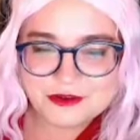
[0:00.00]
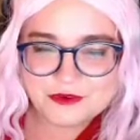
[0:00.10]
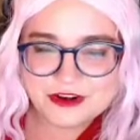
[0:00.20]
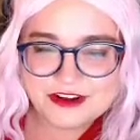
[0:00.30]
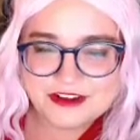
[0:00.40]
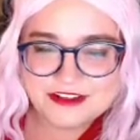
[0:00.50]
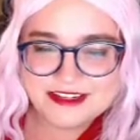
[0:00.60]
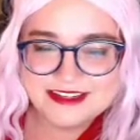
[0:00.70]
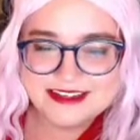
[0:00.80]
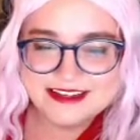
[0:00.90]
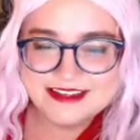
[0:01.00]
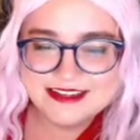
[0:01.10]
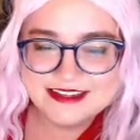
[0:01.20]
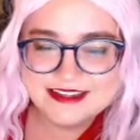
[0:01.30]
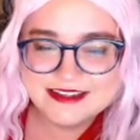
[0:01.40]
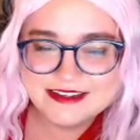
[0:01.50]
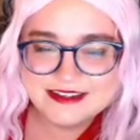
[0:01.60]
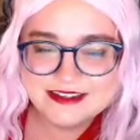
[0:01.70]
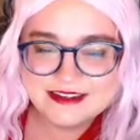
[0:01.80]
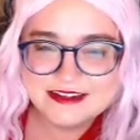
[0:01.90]
the birthday, world. Jesse.
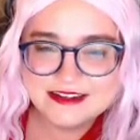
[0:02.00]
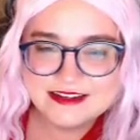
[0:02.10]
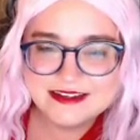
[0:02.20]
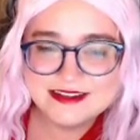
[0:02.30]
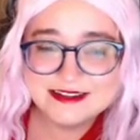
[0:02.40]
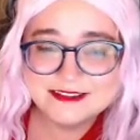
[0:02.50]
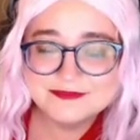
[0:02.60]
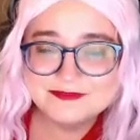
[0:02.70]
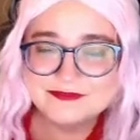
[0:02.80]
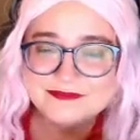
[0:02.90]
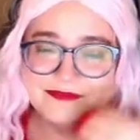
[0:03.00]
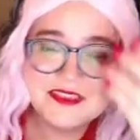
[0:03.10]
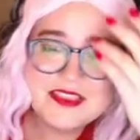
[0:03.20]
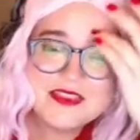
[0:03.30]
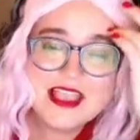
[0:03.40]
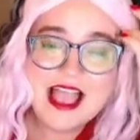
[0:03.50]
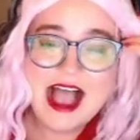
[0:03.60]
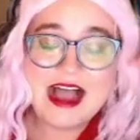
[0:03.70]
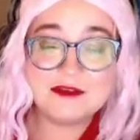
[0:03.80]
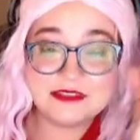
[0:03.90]
Love that you friend.
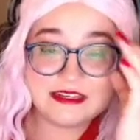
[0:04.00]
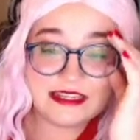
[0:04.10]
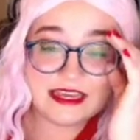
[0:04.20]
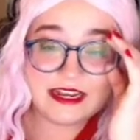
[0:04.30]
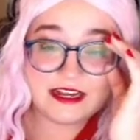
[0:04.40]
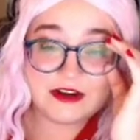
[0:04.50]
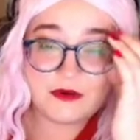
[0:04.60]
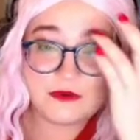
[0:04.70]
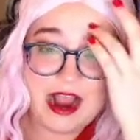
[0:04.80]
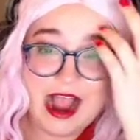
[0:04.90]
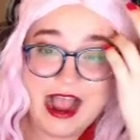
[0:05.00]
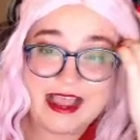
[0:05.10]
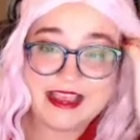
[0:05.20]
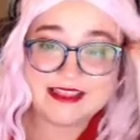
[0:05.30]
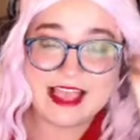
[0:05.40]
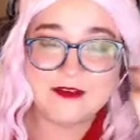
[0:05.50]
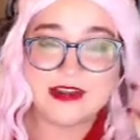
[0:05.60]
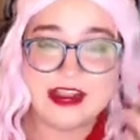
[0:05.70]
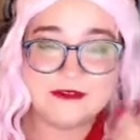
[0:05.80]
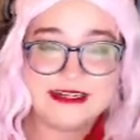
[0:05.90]
I'm literally gonna cry like
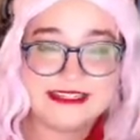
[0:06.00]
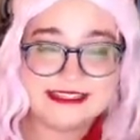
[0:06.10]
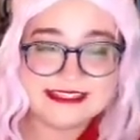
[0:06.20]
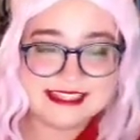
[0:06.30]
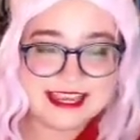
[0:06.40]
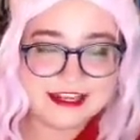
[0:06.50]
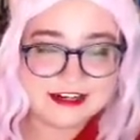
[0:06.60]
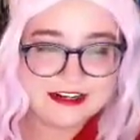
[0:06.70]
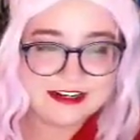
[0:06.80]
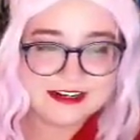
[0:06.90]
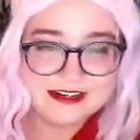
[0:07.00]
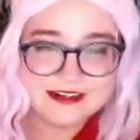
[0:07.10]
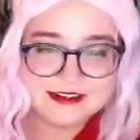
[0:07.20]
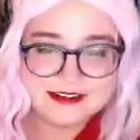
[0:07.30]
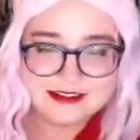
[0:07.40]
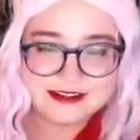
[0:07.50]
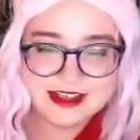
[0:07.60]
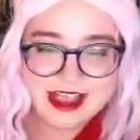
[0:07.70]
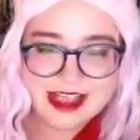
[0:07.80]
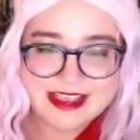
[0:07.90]
when I read this later.
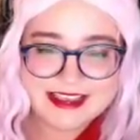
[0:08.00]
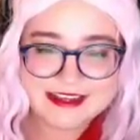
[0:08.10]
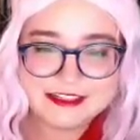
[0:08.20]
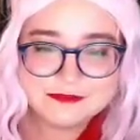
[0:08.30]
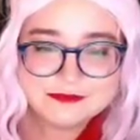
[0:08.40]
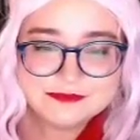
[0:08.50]
I.